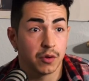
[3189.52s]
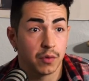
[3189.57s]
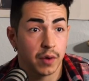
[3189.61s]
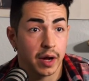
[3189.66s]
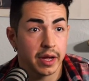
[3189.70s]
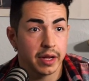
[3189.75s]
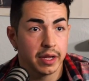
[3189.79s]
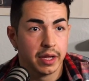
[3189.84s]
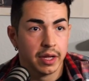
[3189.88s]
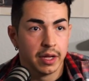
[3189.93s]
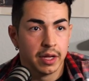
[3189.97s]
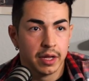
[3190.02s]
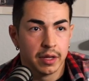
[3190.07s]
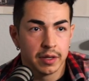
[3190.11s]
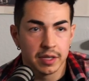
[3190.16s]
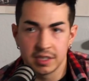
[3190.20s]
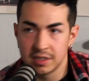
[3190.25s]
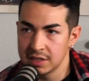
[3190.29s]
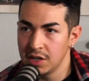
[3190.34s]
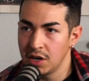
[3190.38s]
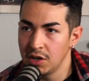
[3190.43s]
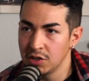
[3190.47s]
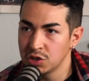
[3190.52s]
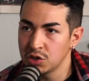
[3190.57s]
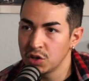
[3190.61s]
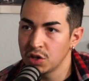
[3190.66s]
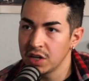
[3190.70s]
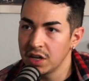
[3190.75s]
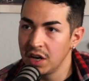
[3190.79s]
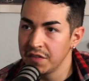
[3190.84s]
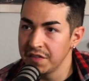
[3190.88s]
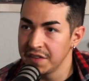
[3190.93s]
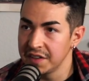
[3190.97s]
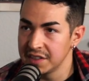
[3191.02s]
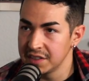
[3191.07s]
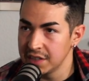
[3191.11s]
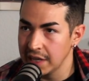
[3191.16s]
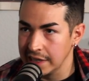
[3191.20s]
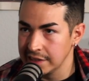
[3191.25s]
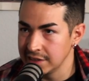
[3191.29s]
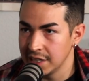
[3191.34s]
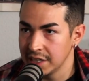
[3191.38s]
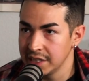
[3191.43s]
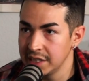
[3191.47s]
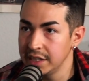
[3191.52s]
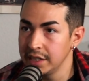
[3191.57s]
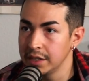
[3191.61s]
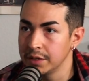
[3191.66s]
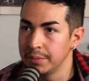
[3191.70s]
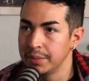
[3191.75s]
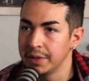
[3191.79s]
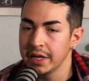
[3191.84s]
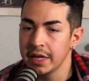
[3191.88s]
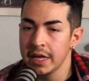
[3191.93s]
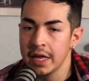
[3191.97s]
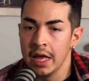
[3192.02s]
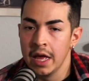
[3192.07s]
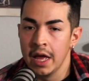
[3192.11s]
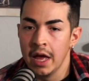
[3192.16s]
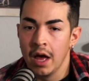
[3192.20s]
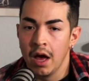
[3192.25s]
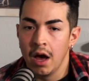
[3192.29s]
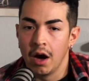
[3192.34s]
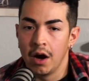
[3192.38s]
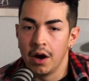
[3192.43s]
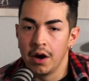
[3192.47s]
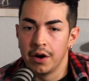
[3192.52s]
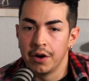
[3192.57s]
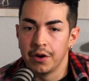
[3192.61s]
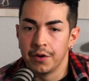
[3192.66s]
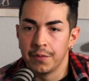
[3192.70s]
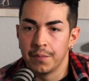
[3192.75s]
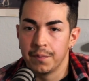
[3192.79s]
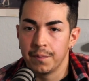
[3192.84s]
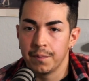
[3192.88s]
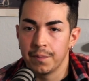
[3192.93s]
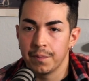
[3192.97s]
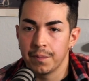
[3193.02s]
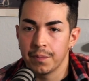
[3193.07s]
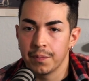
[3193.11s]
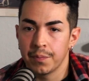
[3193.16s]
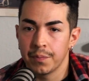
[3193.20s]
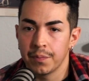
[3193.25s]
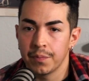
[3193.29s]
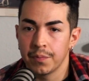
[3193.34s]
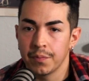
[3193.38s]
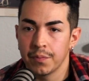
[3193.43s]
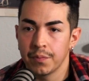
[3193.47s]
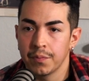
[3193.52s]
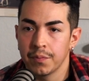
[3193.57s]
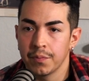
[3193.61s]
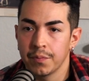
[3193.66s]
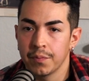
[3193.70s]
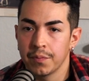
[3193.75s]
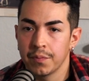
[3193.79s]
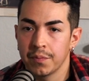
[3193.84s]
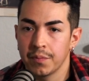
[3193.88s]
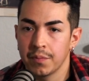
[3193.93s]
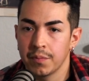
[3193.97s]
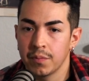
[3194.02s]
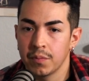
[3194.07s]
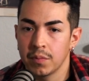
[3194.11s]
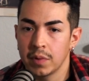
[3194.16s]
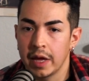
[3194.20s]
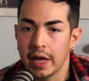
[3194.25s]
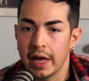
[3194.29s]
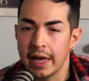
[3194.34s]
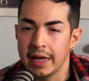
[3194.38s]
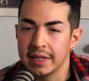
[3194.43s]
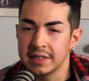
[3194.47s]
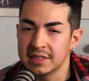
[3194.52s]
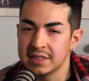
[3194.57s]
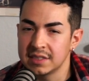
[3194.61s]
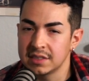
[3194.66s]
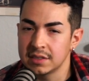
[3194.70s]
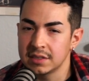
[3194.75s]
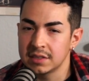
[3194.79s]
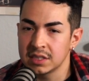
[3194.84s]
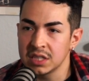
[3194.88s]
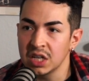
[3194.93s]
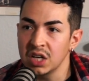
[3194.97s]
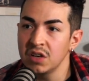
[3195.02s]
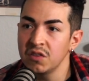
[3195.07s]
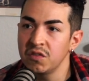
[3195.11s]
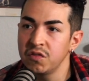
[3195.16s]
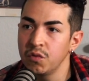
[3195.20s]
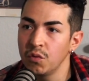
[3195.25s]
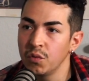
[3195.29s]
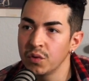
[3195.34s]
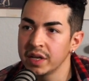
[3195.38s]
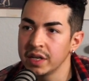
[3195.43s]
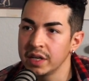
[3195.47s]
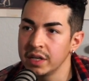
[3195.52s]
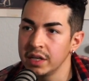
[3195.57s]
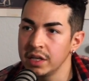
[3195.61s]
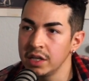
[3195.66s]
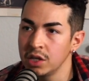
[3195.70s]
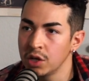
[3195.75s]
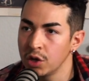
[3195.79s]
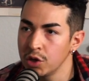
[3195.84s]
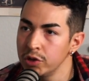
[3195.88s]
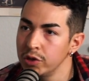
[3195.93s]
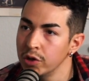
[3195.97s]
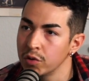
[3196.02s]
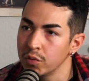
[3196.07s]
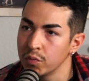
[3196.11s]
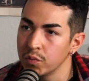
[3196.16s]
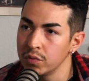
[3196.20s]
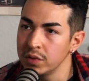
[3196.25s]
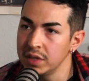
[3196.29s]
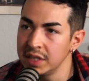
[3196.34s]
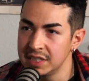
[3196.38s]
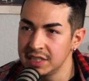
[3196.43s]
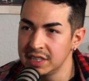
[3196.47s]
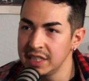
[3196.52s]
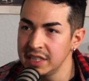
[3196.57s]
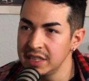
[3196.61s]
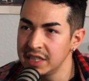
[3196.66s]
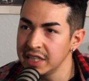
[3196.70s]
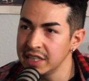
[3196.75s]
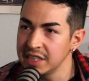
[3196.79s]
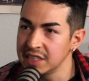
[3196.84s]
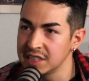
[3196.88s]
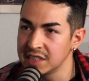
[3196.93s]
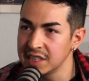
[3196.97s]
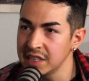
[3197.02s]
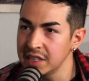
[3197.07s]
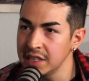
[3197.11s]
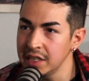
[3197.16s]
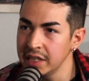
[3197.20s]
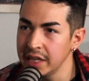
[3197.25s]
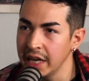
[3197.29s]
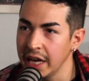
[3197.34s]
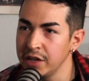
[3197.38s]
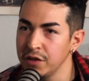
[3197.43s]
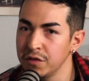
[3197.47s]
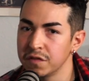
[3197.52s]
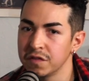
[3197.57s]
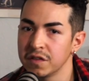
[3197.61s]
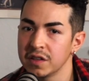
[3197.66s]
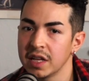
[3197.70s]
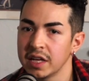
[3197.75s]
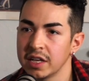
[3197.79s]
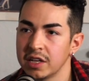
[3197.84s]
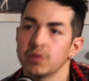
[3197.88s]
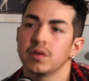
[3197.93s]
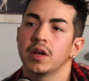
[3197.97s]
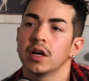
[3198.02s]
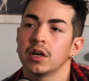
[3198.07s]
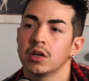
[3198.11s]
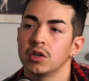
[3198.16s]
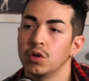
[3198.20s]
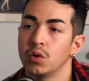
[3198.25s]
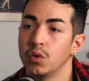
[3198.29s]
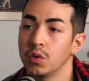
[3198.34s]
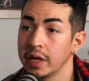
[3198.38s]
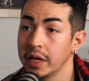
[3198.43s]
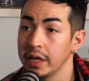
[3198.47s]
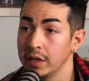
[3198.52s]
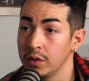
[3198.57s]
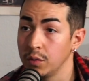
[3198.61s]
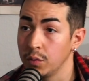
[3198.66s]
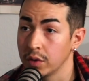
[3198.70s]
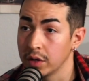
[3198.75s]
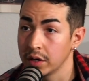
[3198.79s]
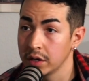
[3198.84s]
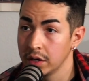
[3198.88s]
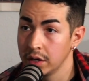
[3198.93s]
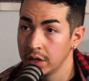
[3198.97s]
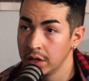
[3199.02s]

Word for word: right? Because it all started off in, as an idea, but um, it's tough when you know you don't really see things sticking and you feel like you're not going anywhere.